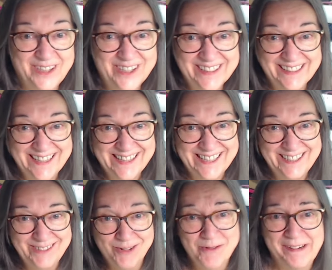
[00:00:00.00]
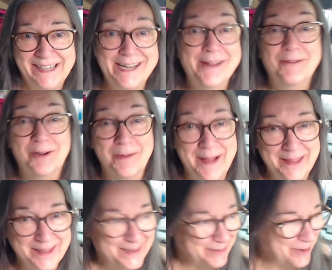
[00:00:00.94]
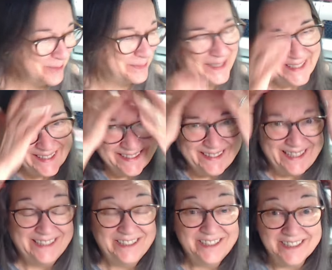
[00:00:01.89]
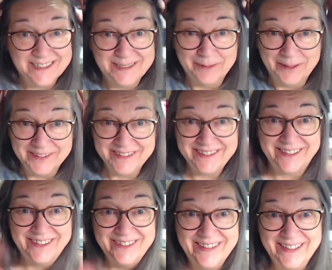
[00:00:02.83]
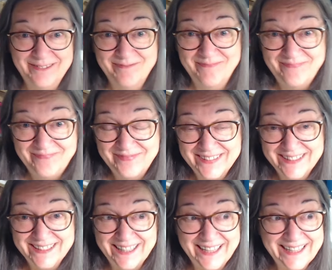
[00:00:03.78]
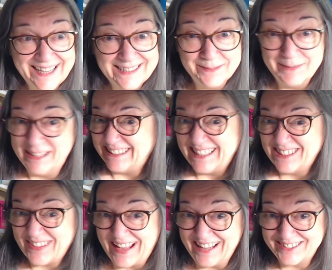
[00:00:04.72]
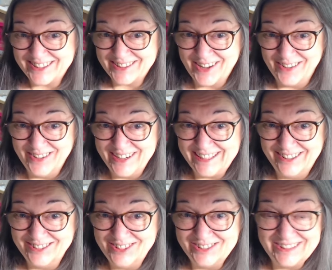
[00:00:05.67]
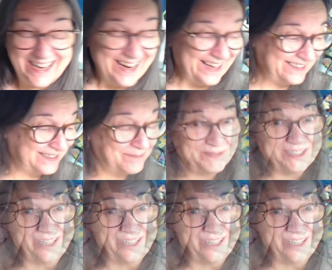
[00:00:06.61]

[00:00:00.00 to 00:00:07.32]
looking at this you already know all about the swap and you just want to um, get some ideas for how to start working on your tags. So